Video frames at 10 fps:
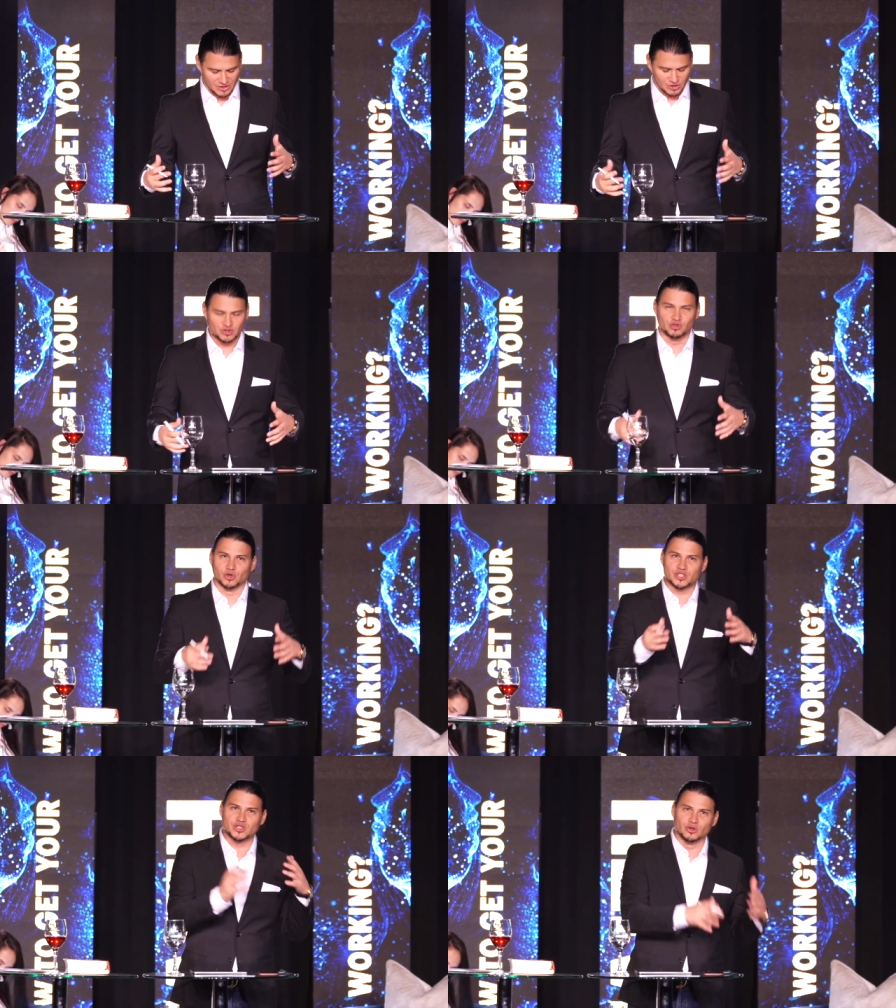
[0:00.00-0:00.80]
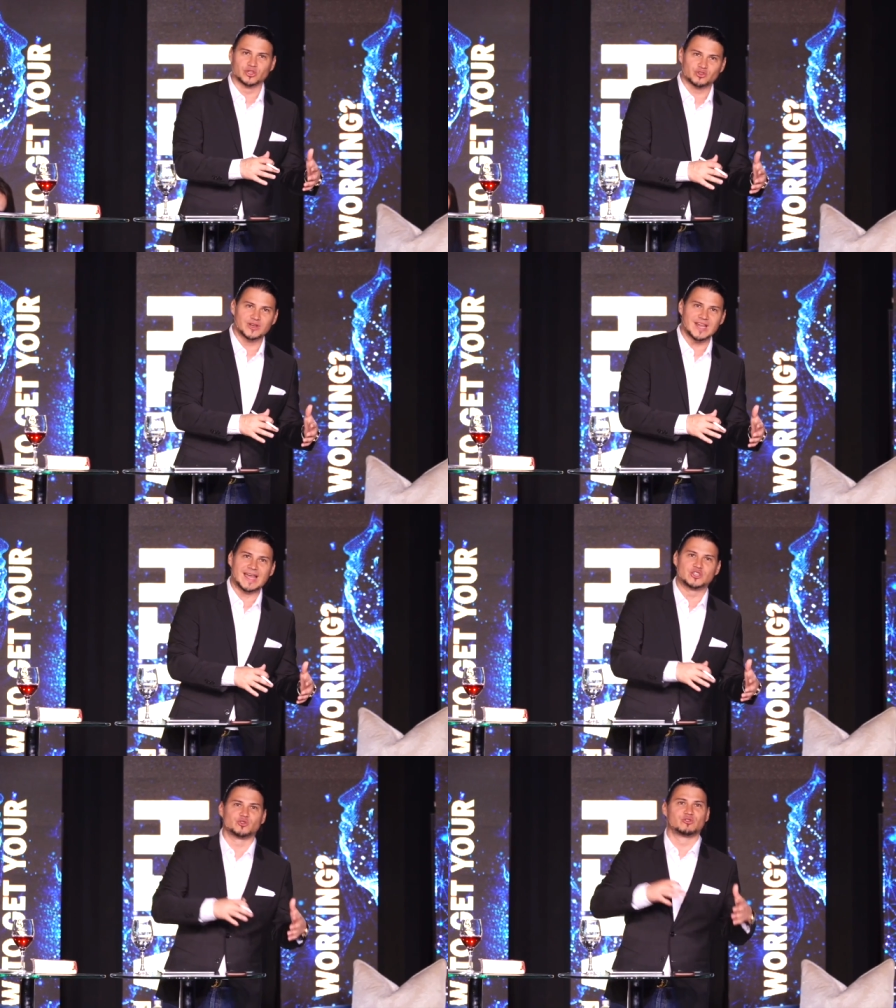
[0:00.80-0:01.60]
to your children
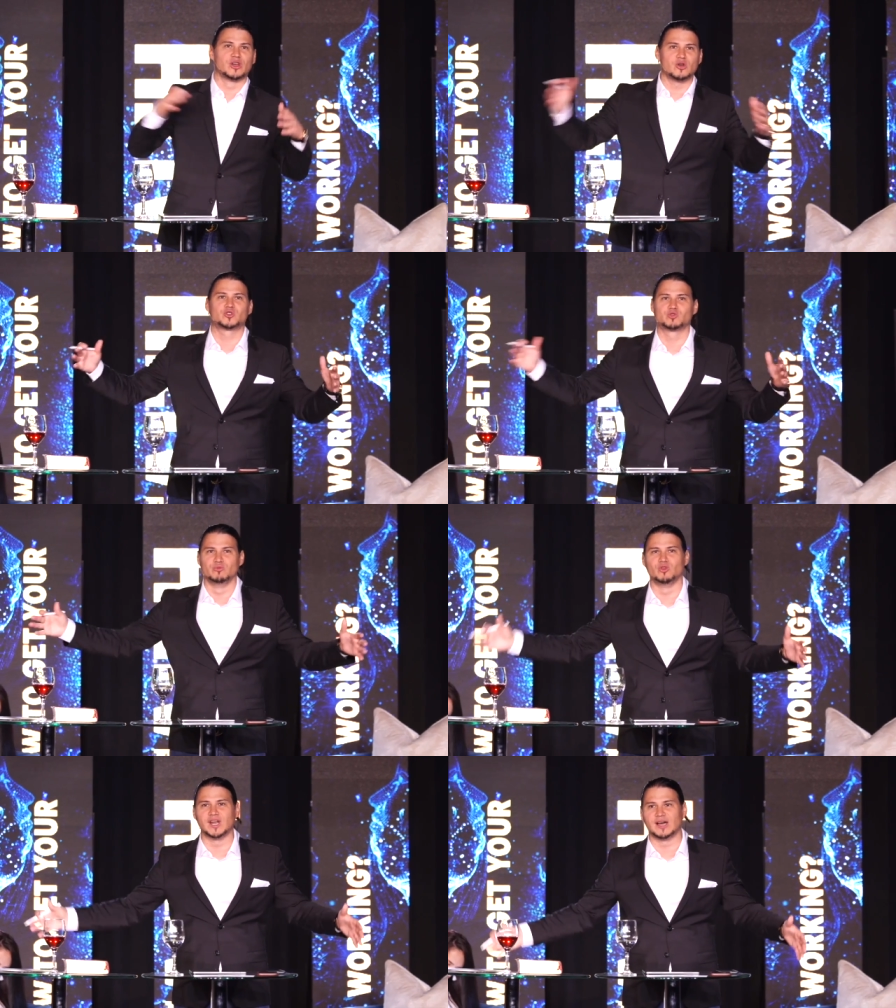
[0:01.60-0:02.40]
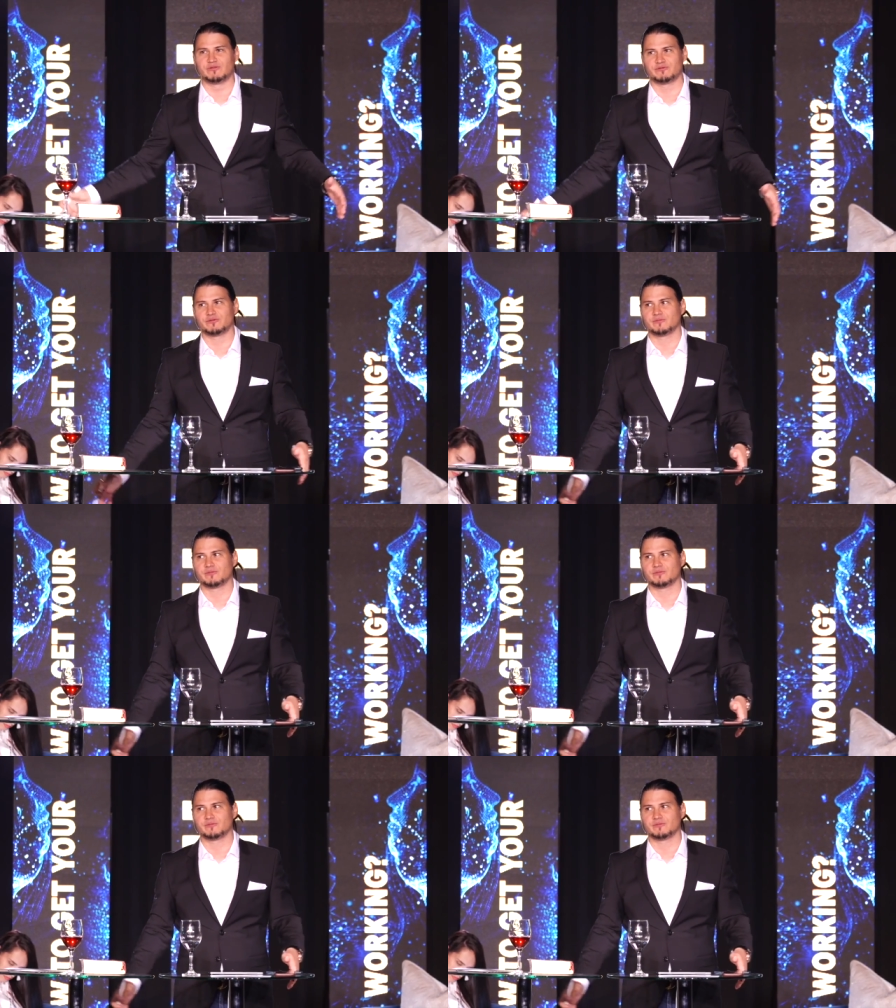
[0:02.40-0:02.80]
and to those whom you love.